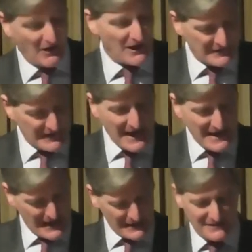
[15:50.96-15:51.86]

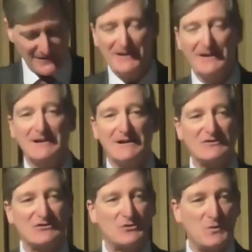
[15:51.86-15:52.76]
archaic,
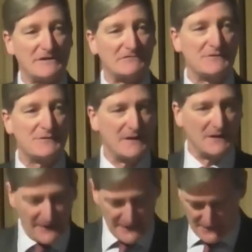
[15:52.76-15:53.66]
it's quite
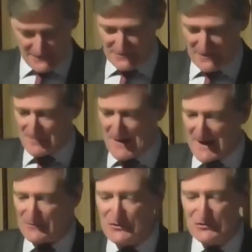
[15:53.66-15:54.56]
revealing
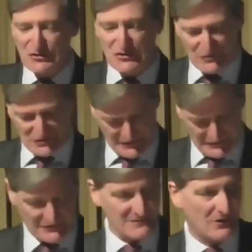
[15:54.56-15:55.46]
about the
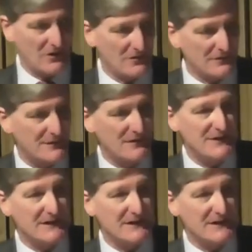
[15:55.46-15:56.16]
duties of the